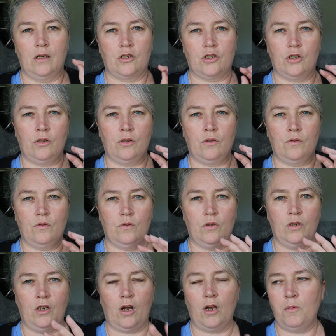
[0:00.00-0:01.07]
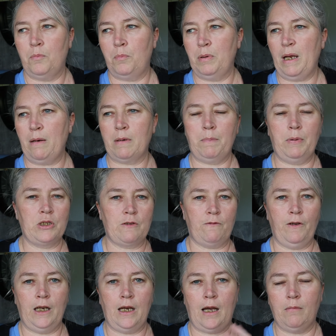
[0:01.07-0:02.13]
to you know be able to put your
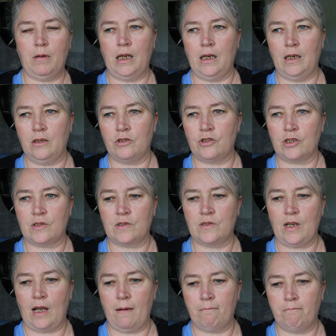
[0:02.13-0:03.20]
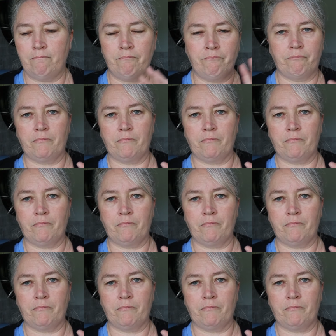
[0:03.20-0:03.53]
feet up and just um,